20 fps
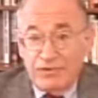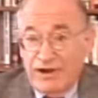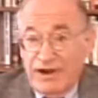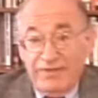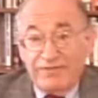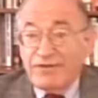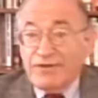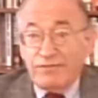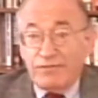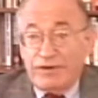
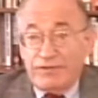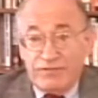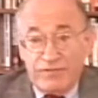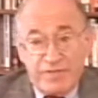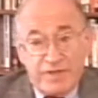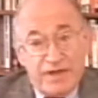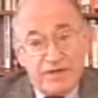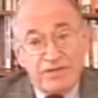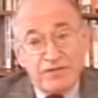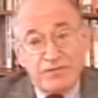well, everyone
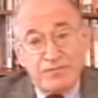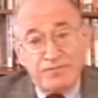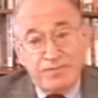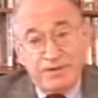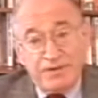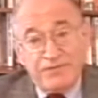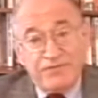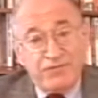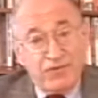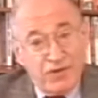was asked to
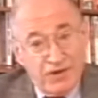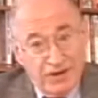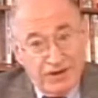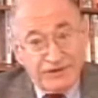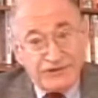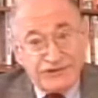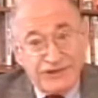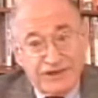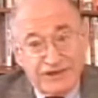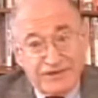build
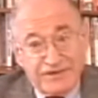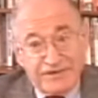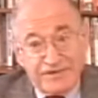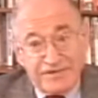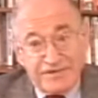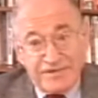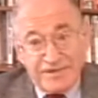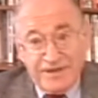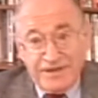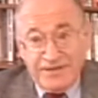fallout
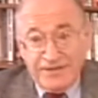shelters,